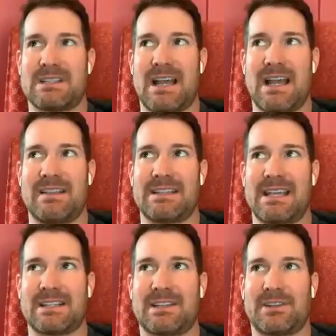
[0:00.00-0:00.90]
highly
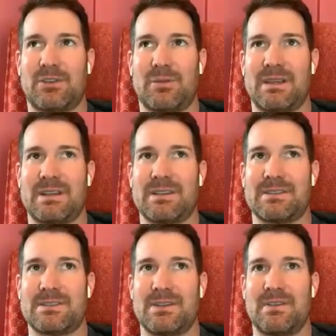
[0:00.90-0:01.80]
technical because
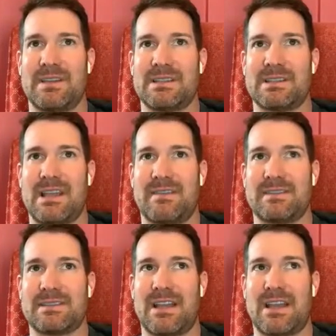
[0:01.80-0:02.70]
there's all these
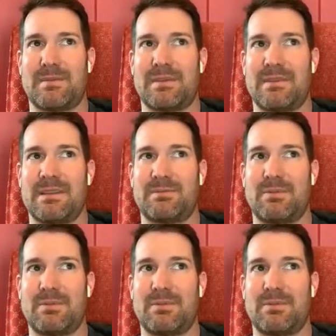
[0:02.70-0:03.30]
f-stops and this